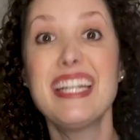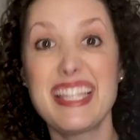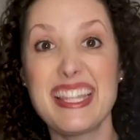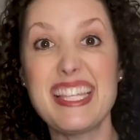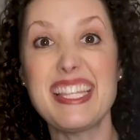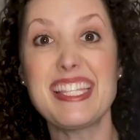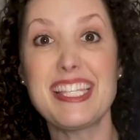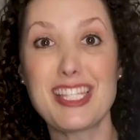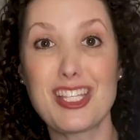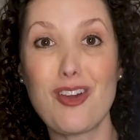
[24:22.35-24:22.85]

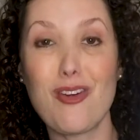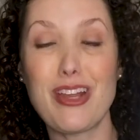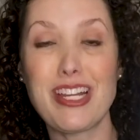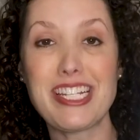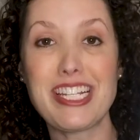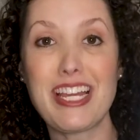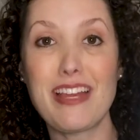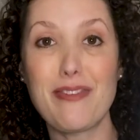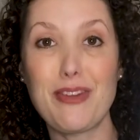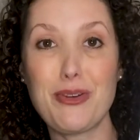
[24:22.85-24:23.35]
This is going
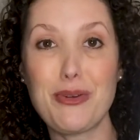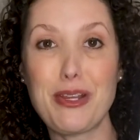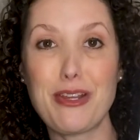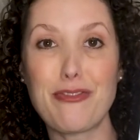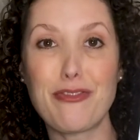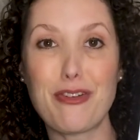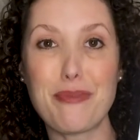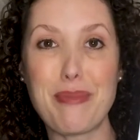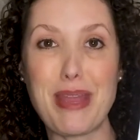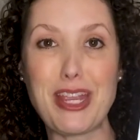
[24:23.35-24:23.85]
to give you
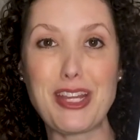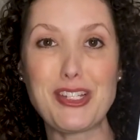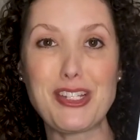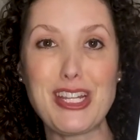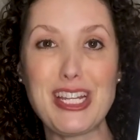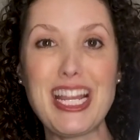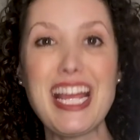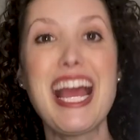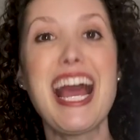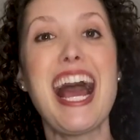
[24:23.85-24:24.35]

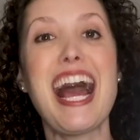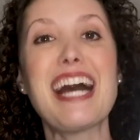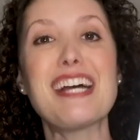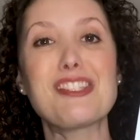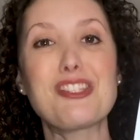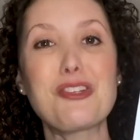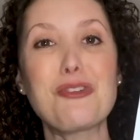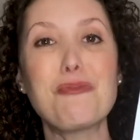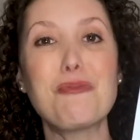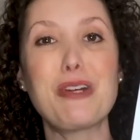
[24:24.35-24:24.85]
information
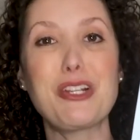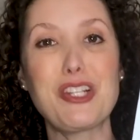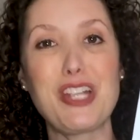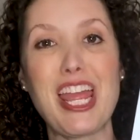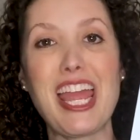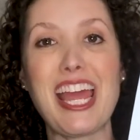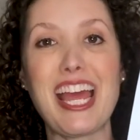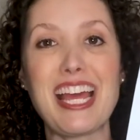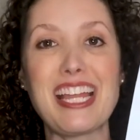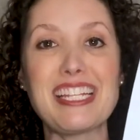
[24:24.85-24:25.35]
as to which
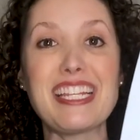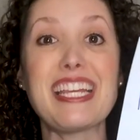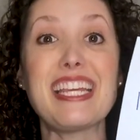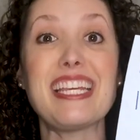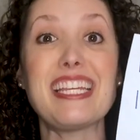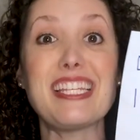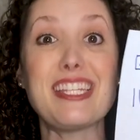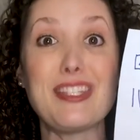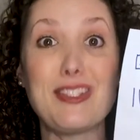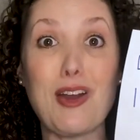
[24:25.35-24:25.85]
hand
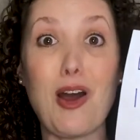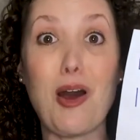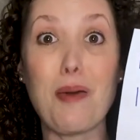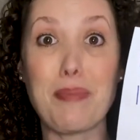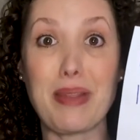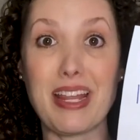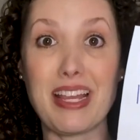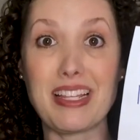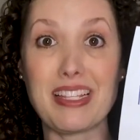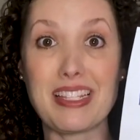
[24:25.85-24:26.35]
is
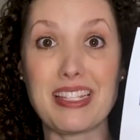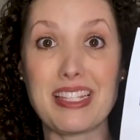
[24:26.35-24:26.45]
dominant.